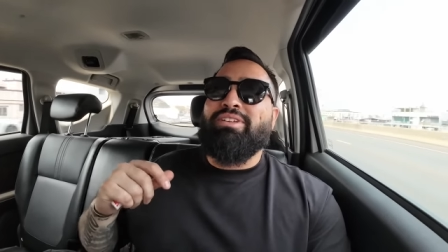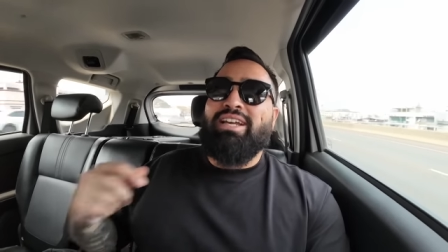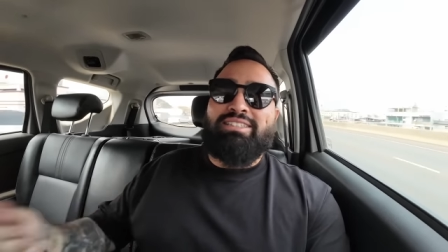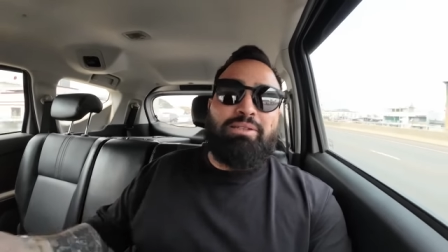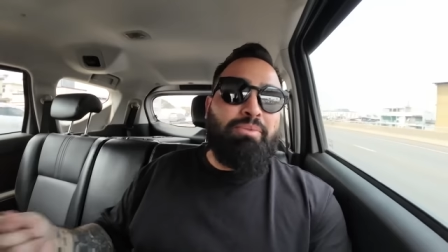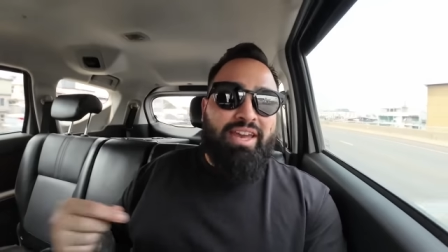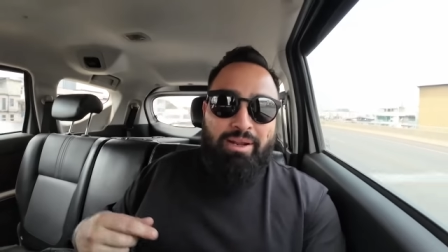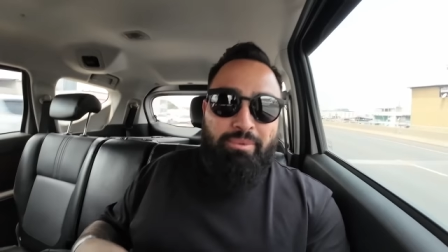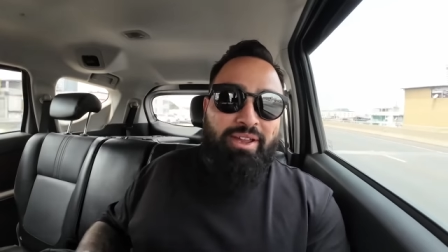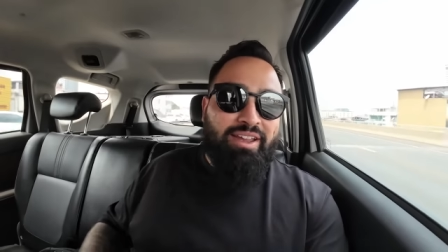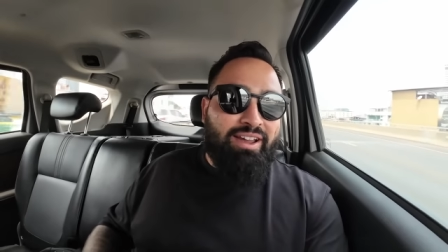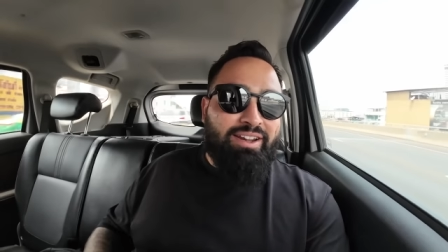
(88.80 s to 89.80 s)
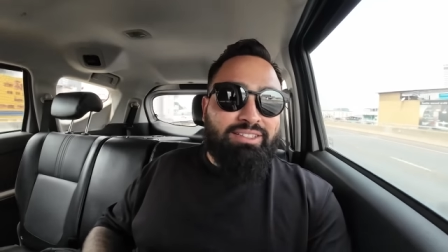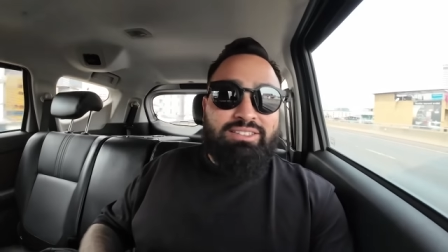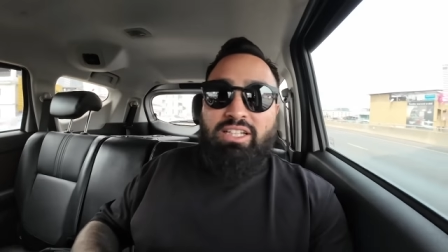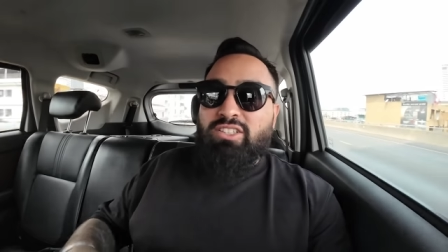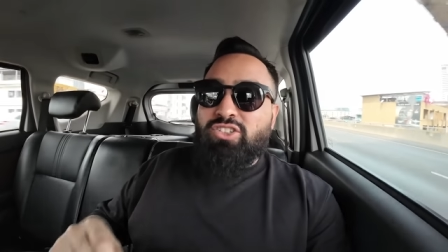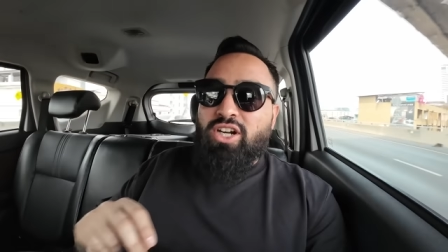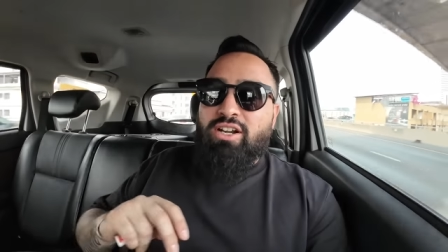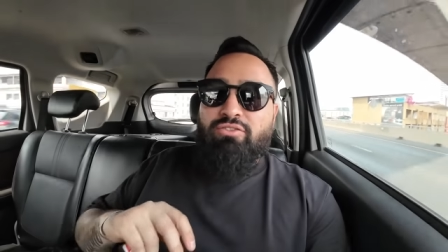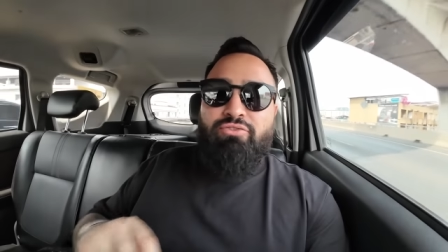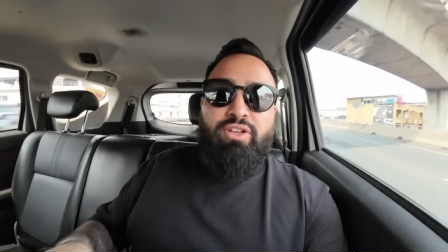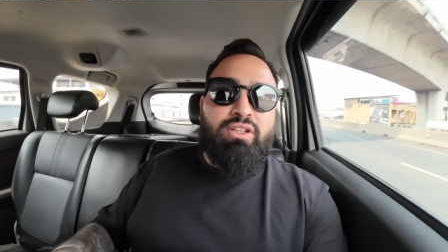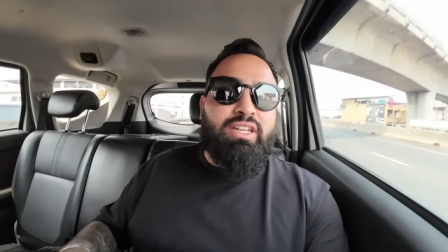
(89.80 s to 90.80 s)
got some antibiotics, started
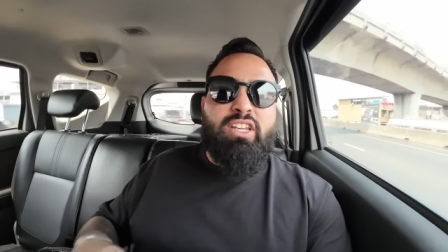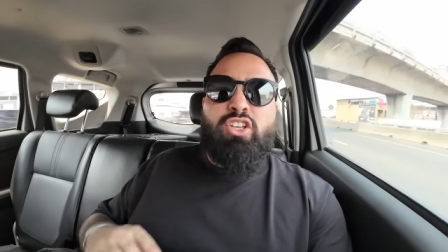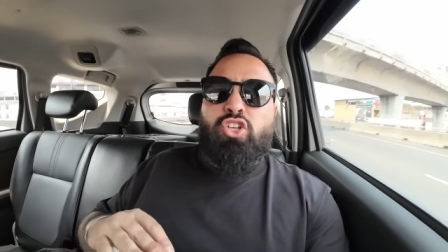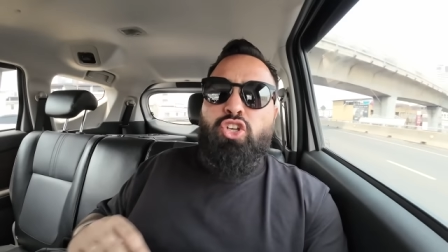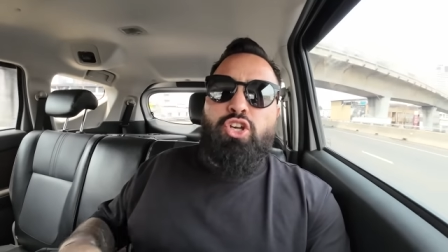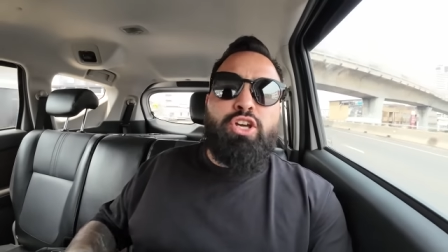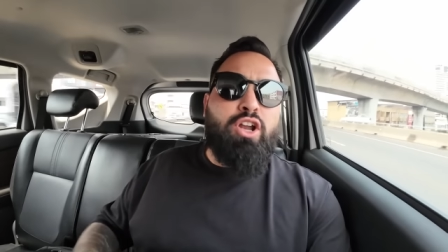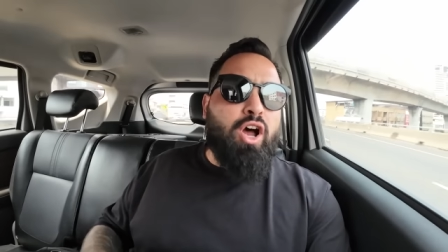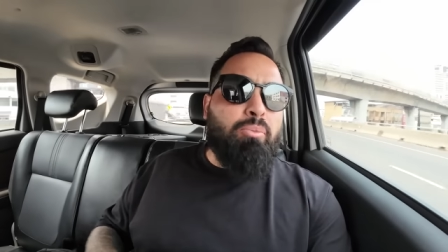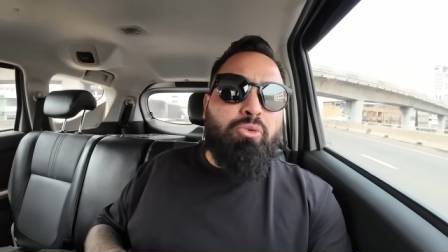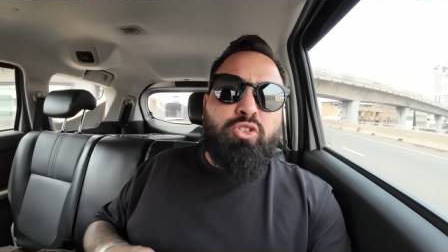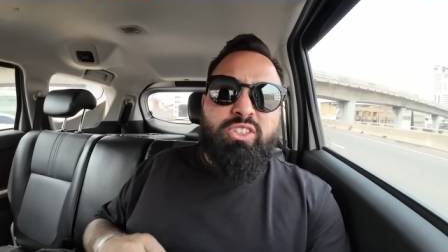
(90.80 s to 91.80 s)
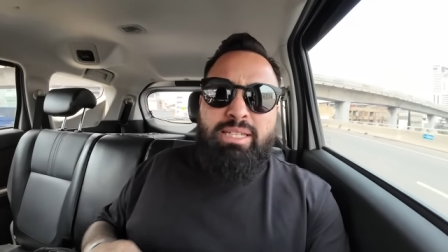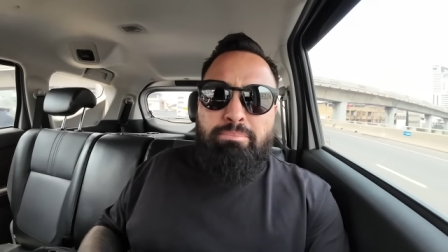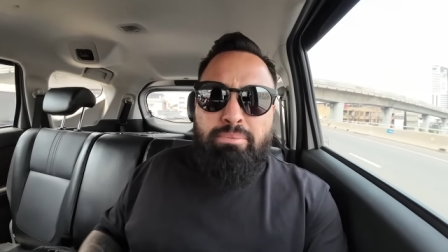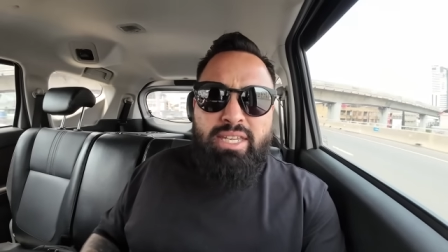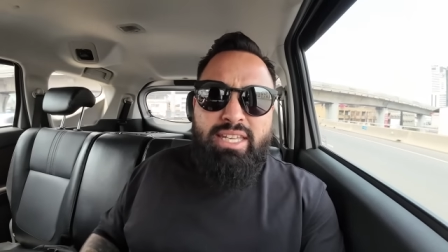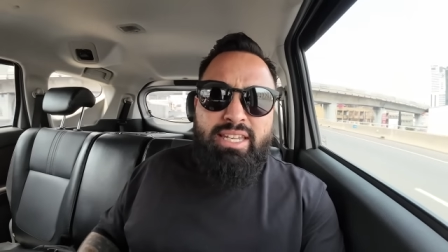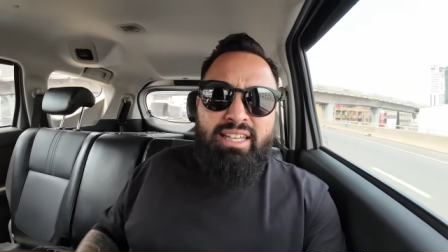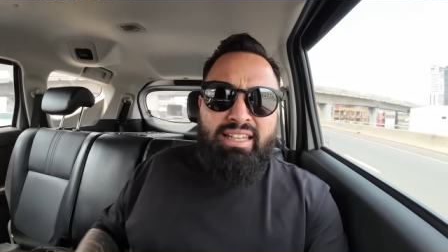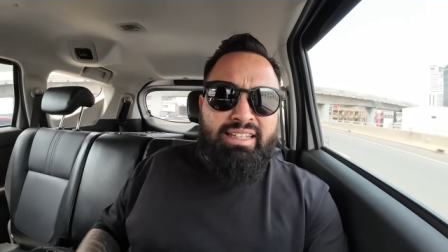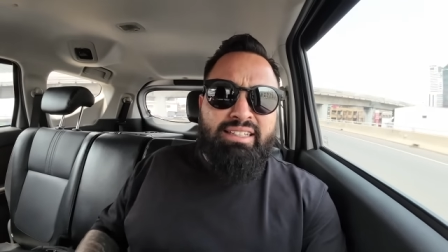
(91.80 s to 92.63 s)
feeling good almost immediately.